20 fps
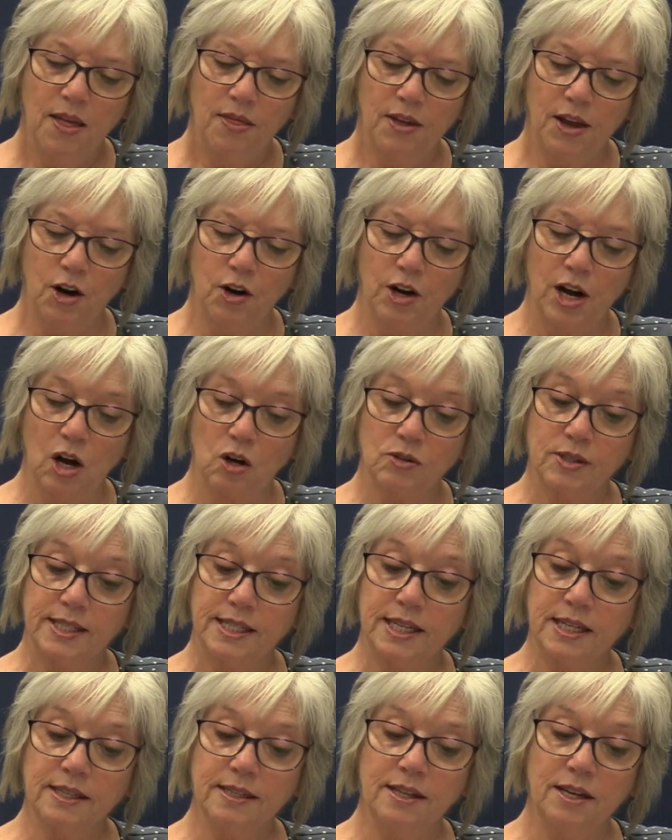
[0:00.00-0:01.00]
They are now
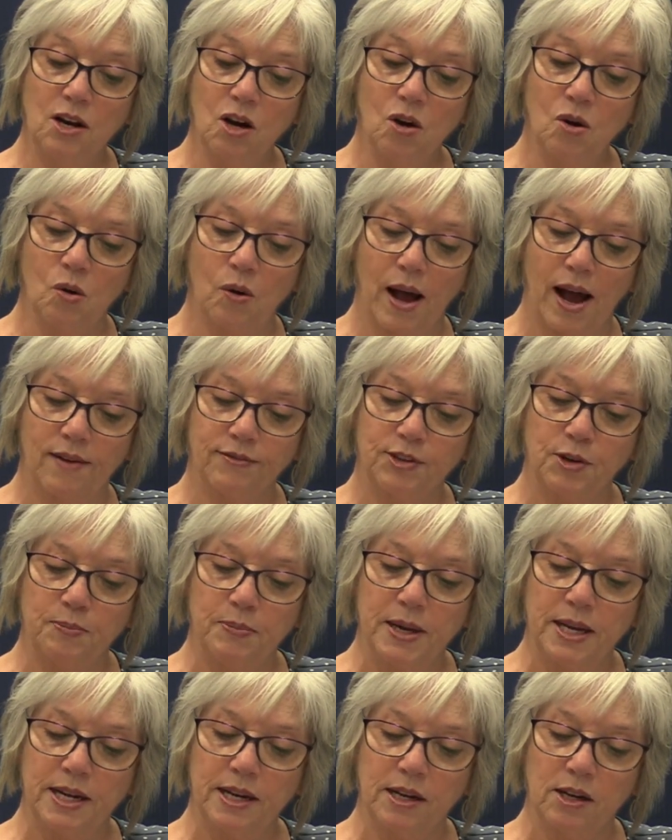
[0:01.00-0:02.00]
6 0 after
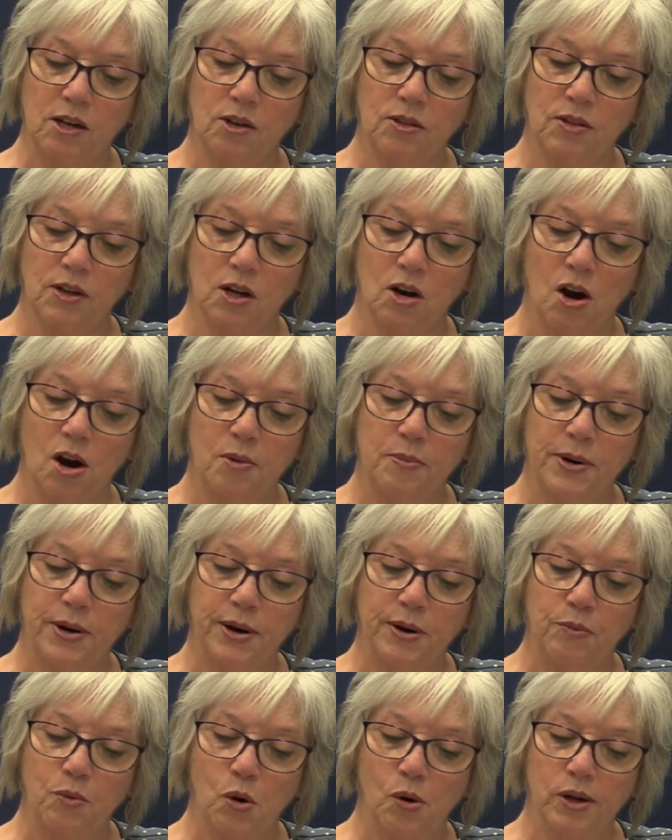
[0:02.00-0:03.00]
beating the
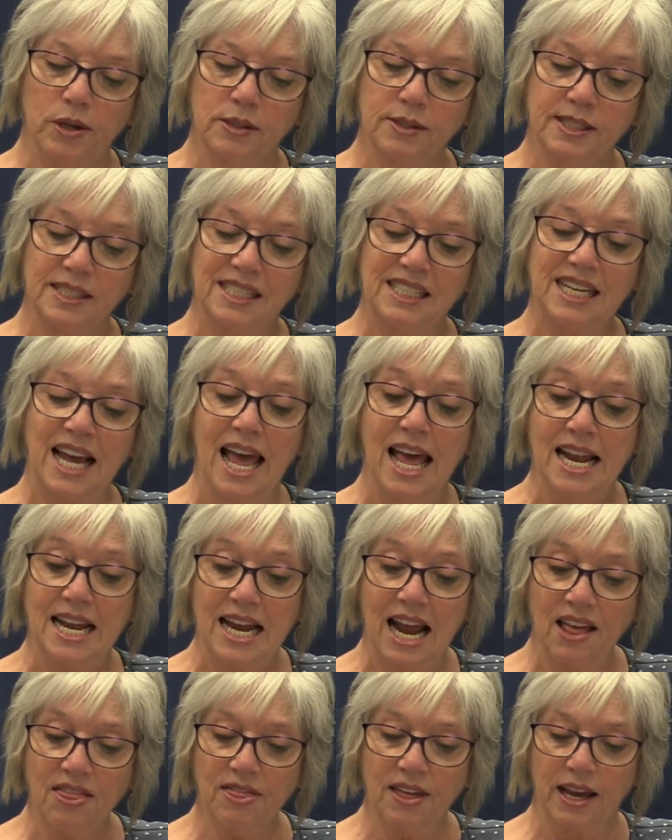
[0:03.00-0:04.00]
Carberry Royals 10
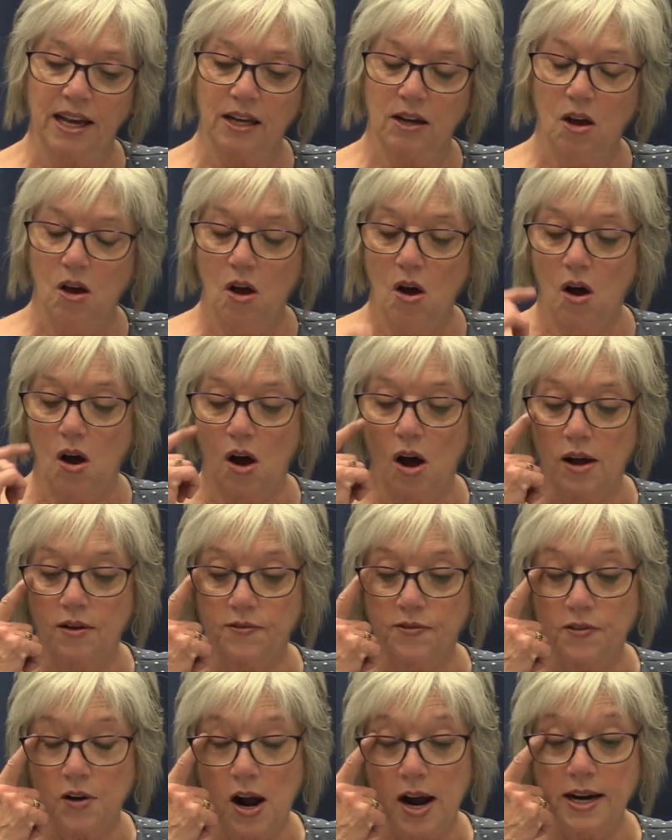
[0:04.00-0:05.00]
0 on
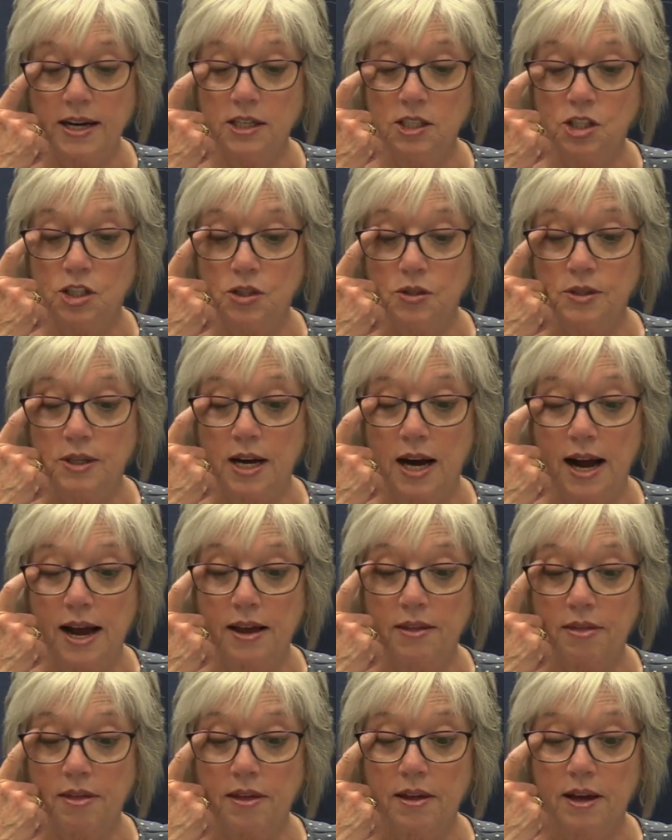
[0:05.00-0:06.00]
Friday, June
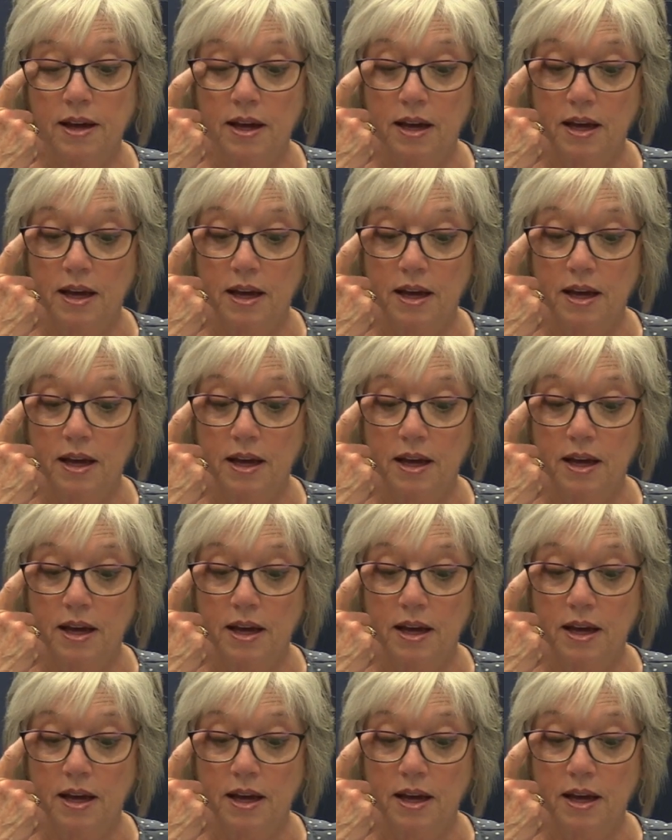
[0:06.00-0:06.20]
9th.